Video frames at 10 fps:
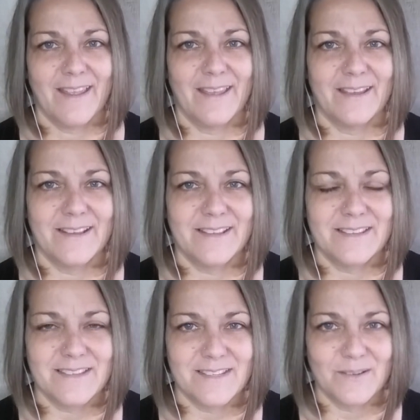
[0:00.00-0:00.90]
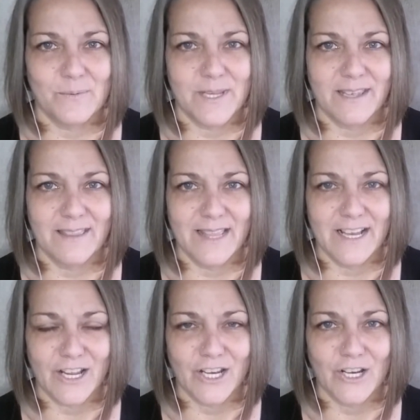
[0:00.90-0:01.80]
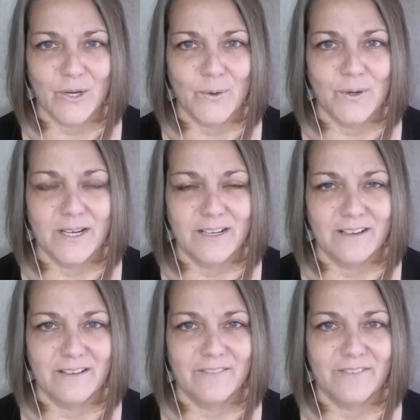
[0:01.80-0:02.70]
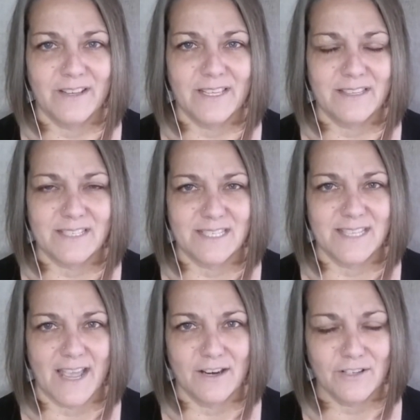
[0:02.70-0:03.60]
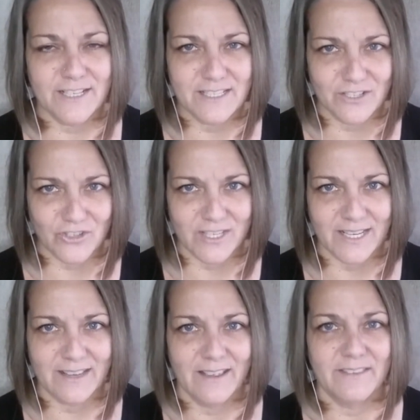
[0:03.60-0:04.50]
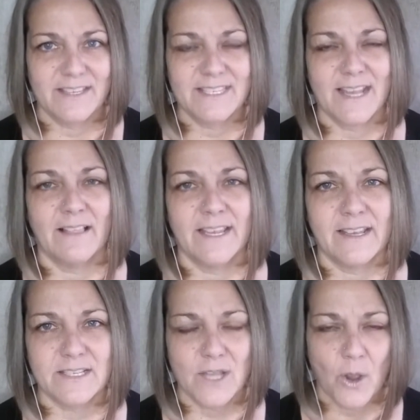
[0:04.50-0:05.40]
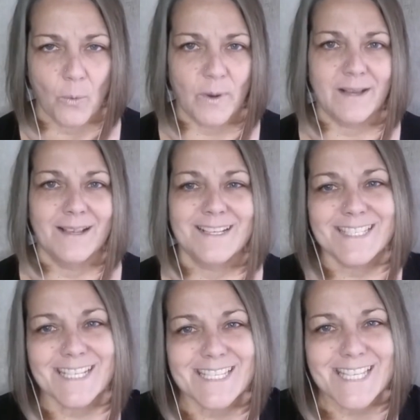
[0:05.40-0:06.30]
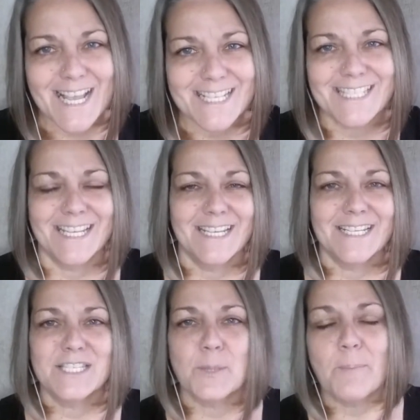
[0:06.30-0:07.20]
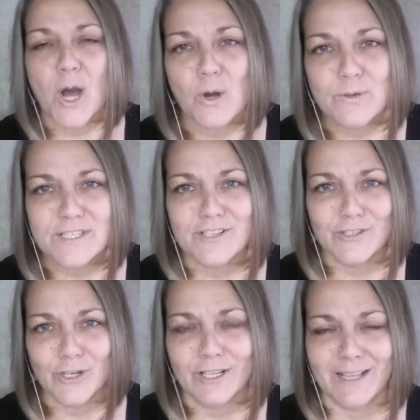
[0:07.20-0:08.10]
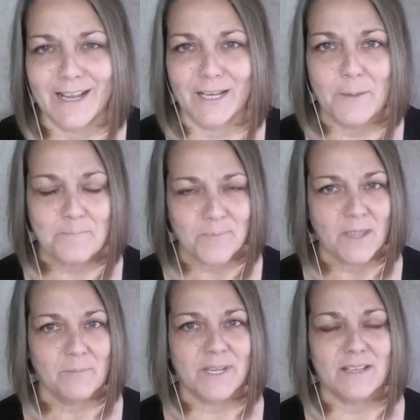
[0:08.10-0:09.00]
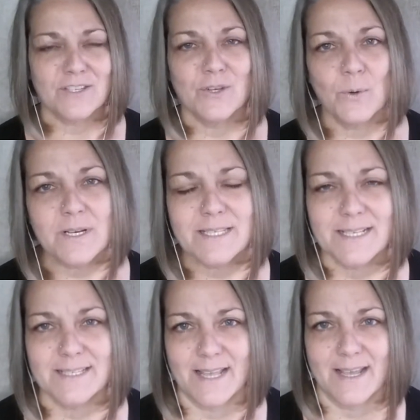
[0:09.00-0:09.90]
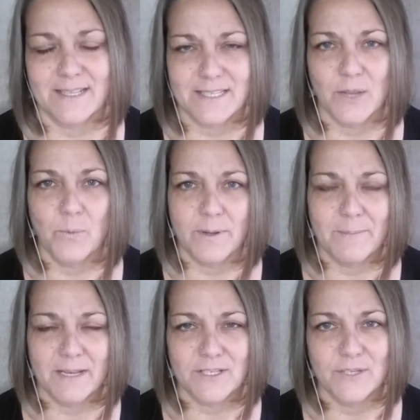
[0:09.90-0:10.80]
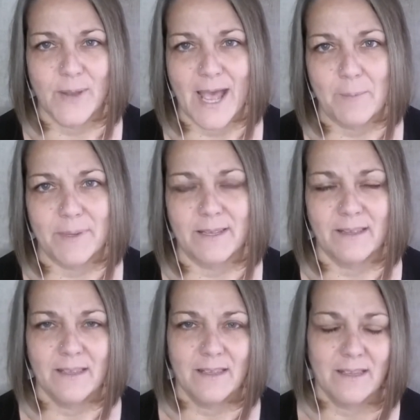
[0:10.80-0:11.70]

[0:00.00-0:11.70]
And we can let go of the societal conditioning that's telling us what success is supposed to look like. Because your success and what makes you happy